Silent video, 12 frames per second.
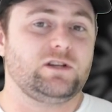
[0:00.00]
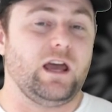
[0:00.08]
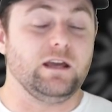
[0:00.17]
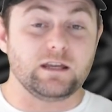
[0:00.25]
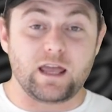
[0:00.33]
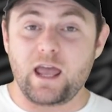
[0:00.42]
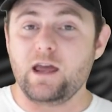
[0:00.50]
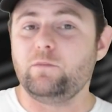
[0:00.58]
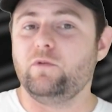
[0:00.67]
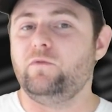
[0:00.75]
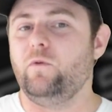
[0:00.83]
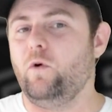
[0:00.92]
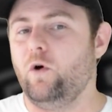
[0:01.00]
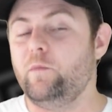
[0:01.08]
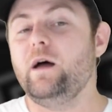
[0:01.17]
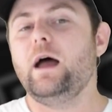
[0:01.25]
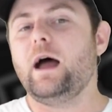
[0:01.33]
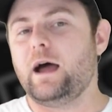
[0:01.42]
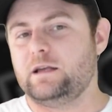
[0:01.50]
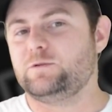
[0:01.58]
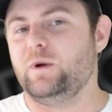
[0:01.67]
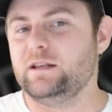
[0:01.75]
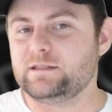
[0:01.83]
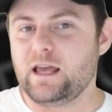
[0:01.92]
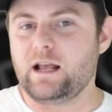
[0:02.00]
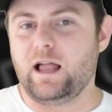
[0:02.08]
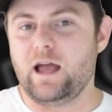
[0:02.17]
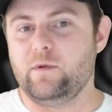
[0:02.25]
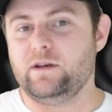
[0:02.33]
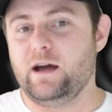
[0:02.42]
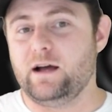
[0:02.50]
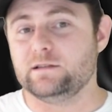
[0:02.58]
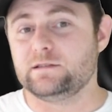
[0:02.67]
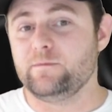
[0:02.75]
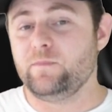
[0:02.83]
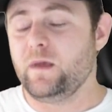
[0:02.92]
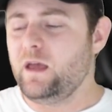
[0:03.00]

tank can perform as well as they claim it does.